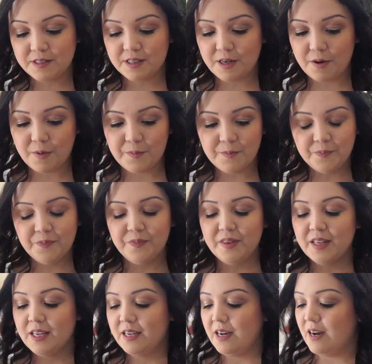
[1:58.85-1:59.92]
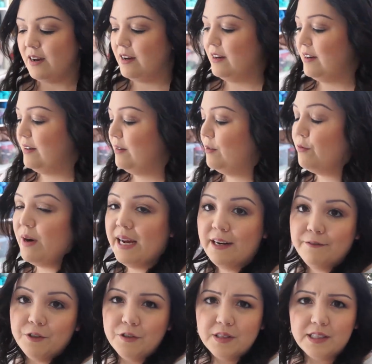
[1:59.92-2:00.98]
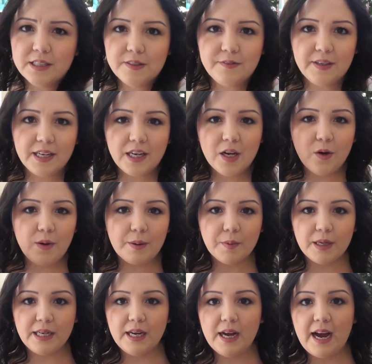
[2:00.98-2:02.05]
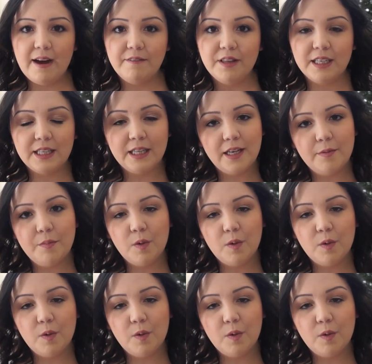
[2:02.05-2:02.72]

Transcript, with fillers: So uh, right after this video, I'm going to have the clip